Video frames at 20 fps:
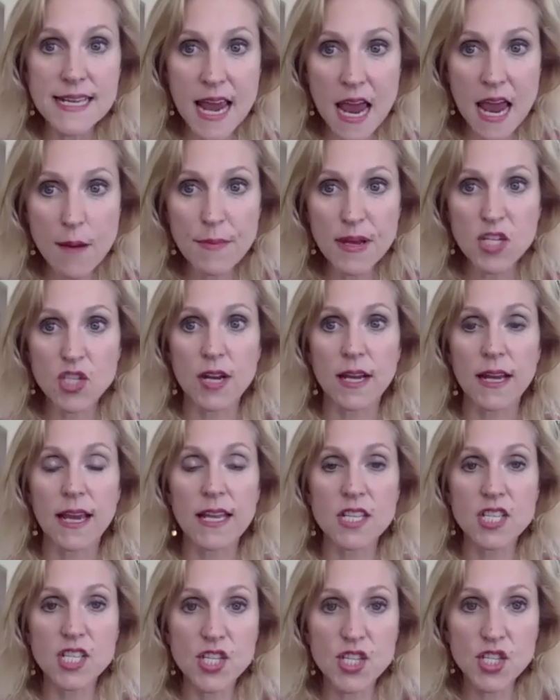damaging
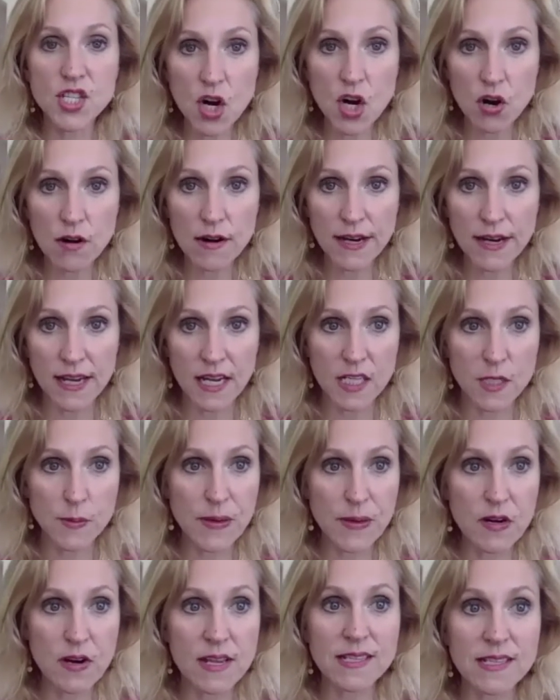and scarring
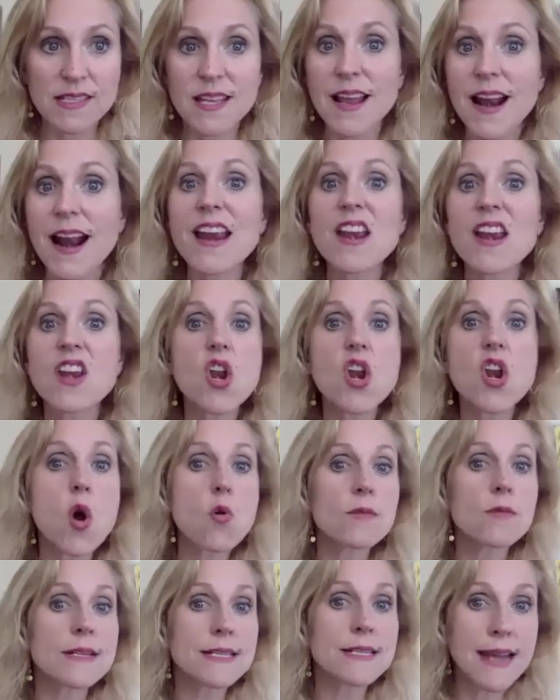experience that I
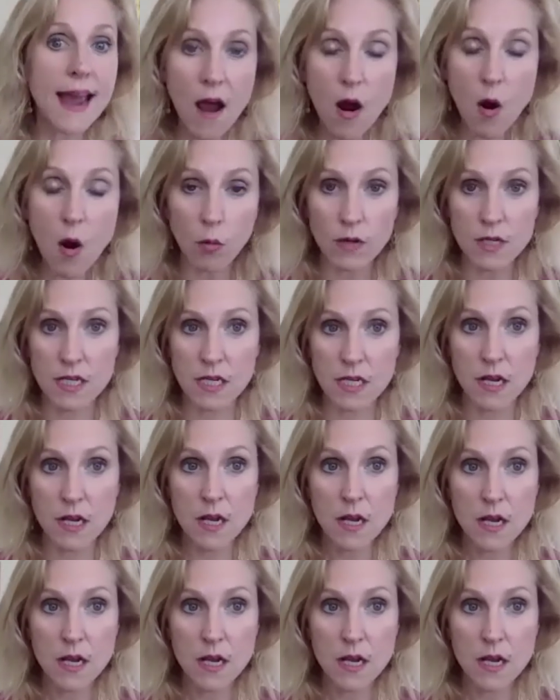no doubt